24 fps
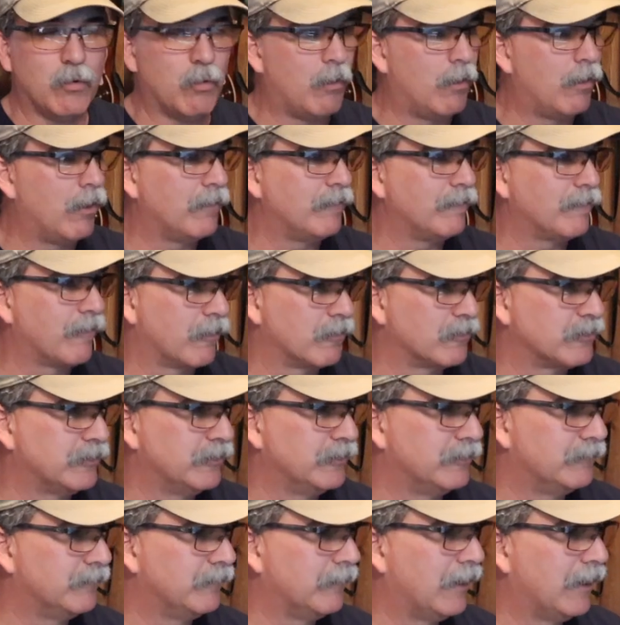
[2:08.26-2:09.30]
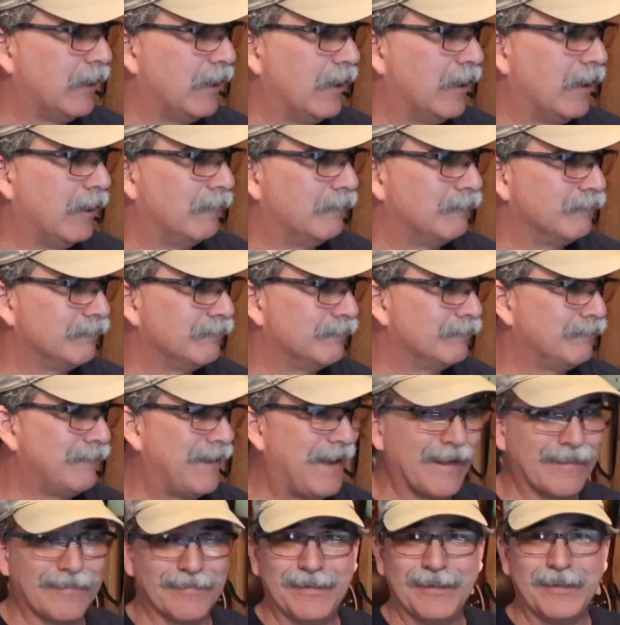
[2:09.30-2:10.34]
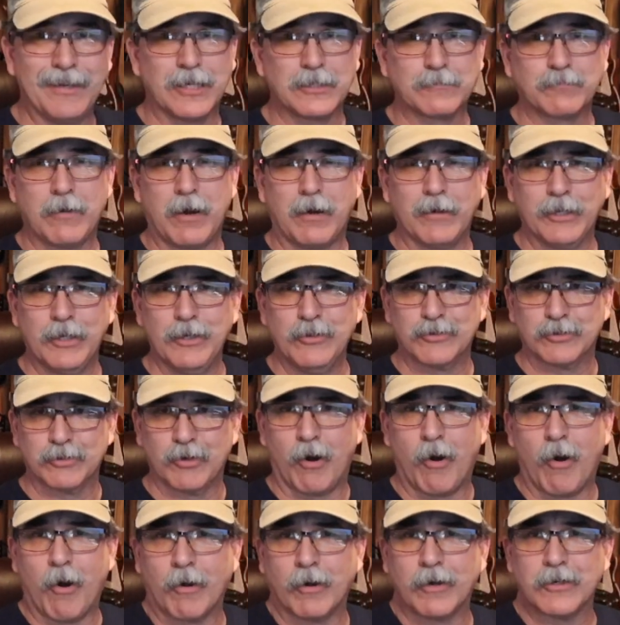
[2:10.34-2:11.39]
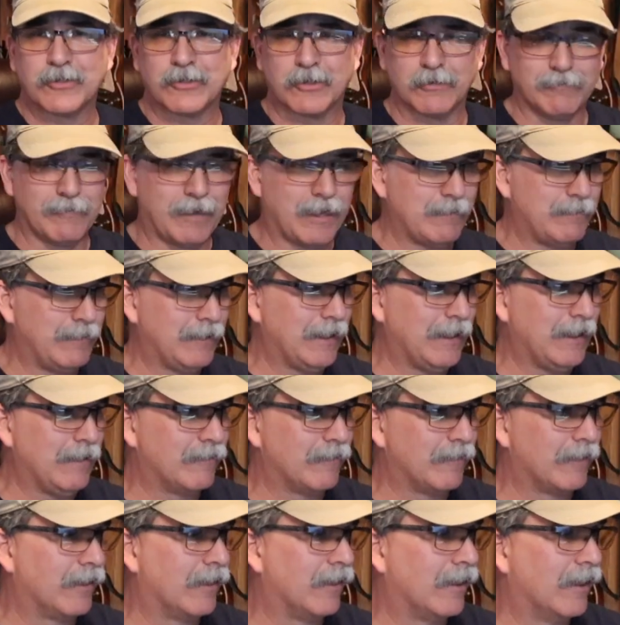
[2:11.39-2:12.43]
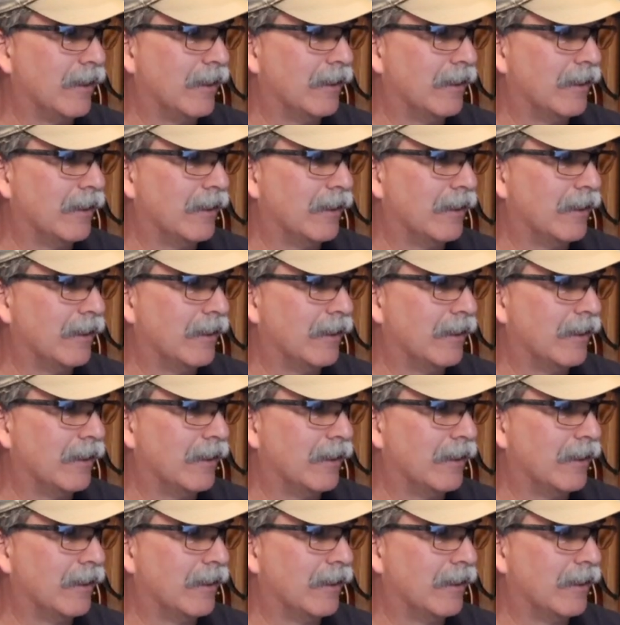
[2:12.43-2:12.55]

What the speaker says: One version. Back then I was probably using Artist, or maybe even